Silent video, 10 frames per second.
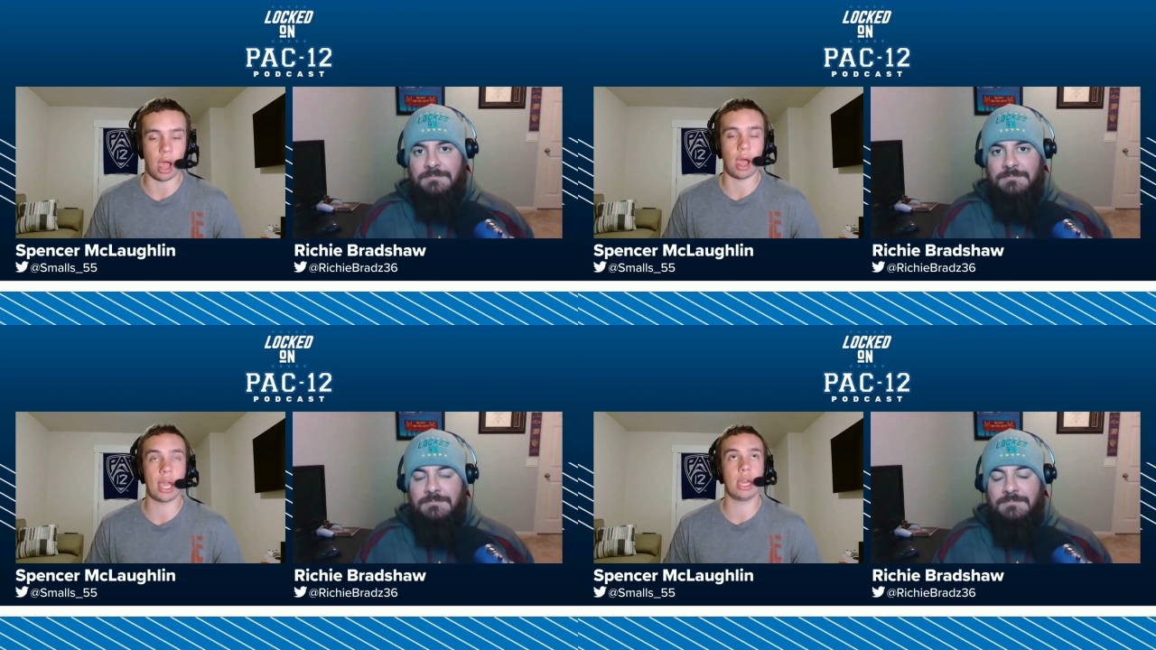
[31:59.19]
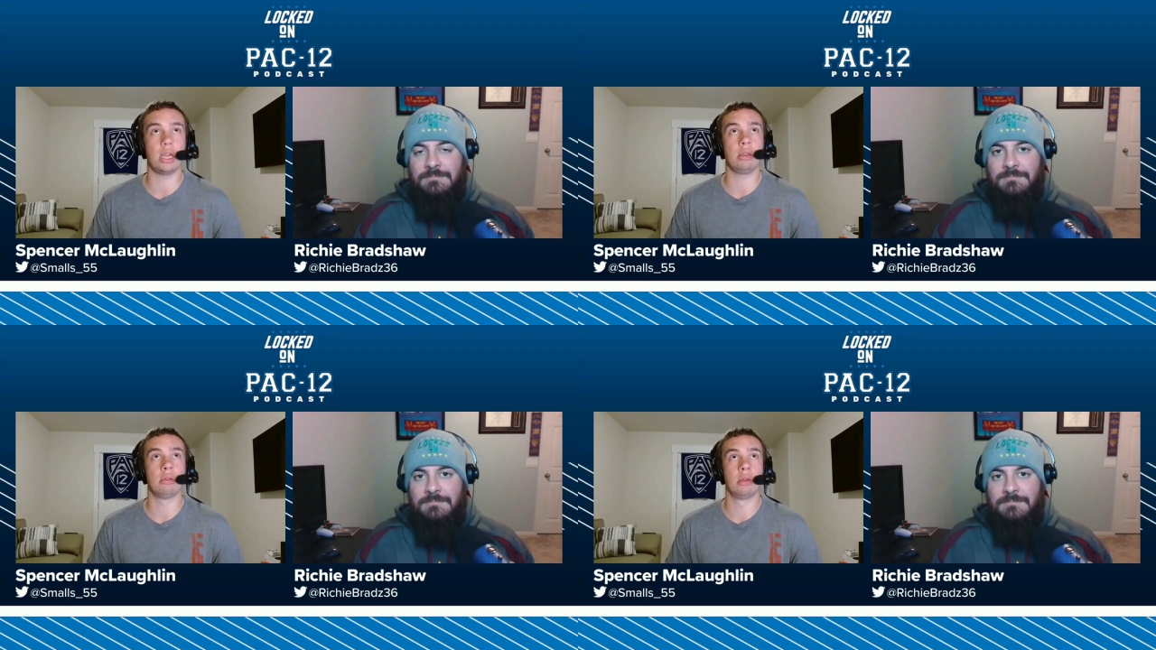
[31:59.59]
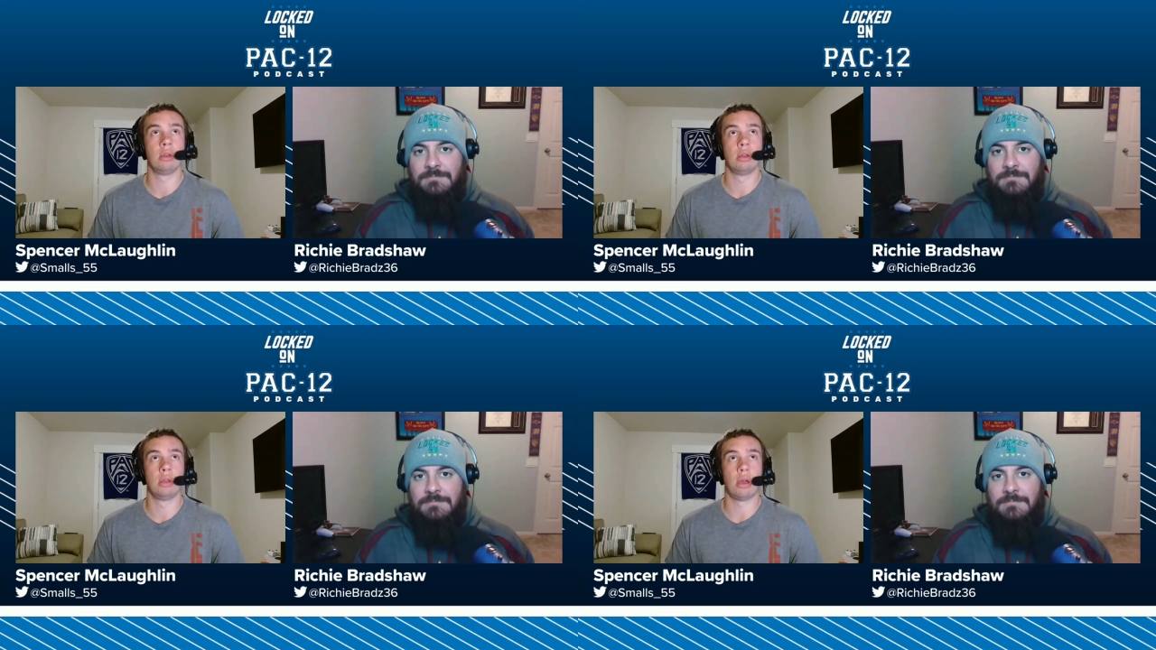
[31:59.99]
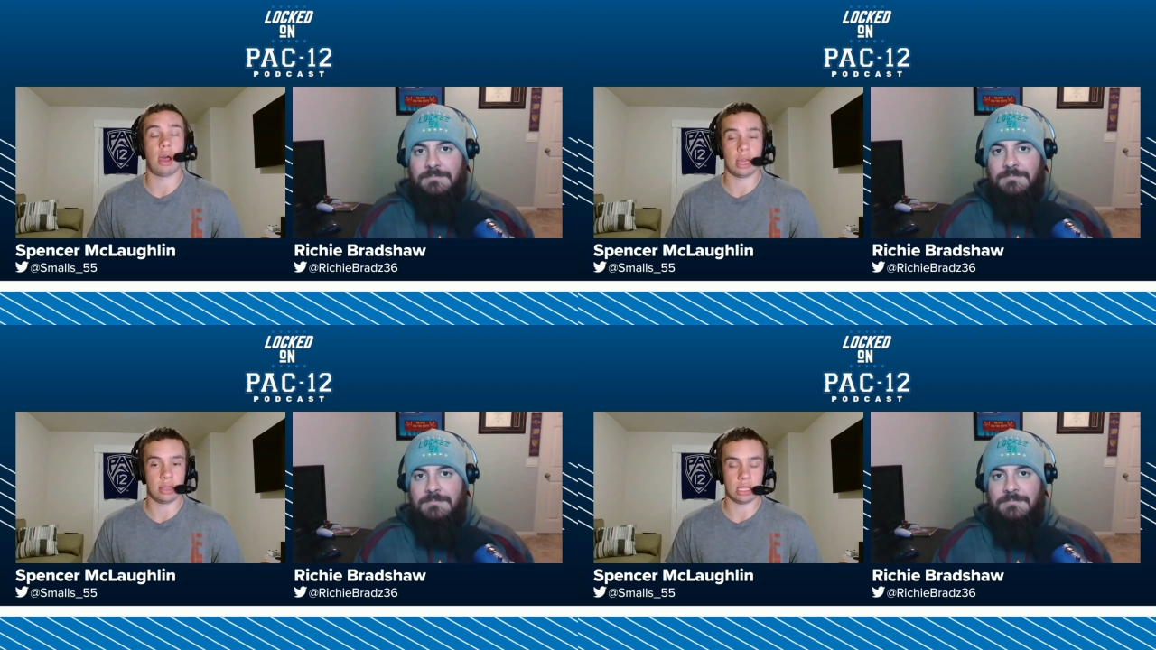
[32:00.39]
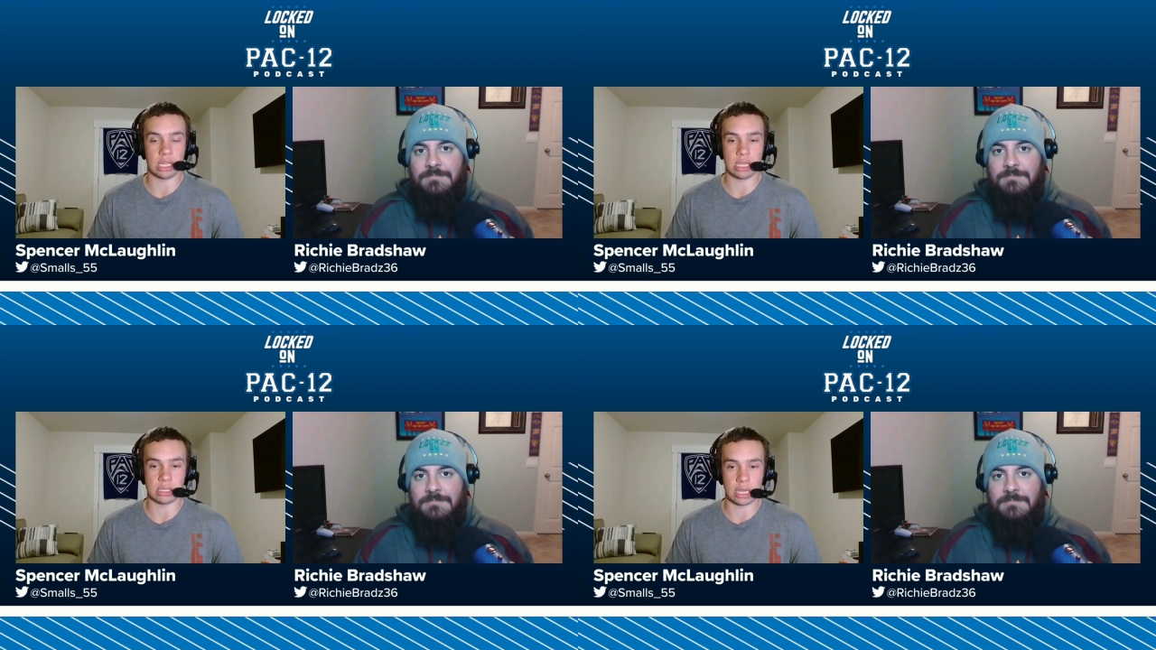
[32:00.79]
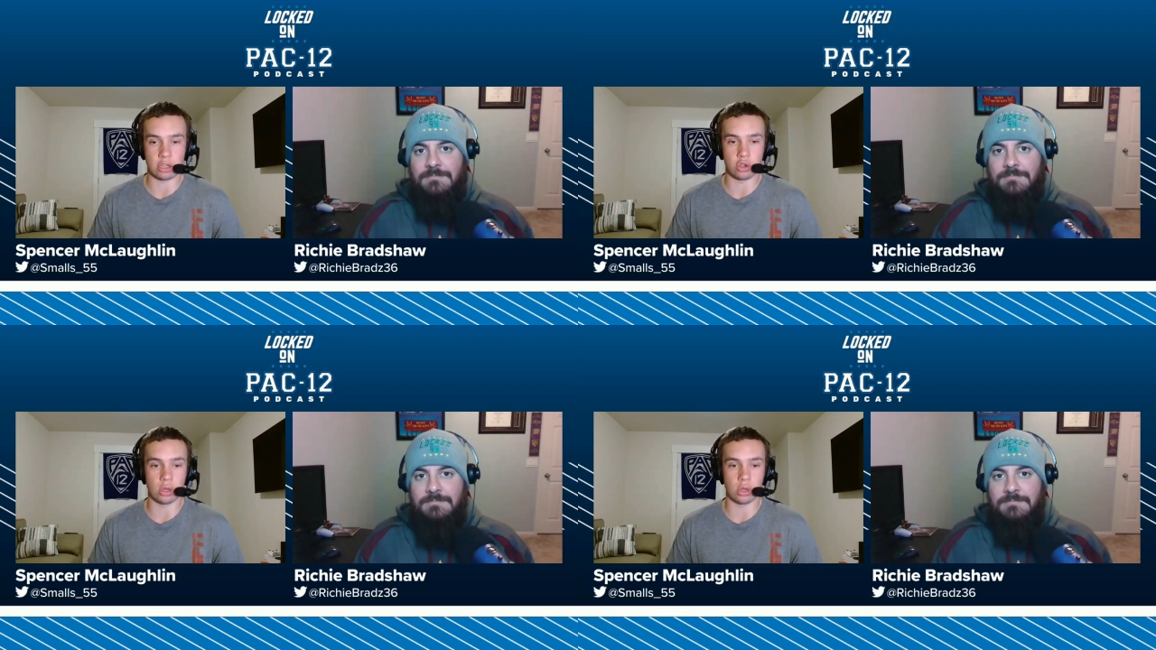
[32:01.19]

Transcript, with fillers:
Speaker 1: I I think he is a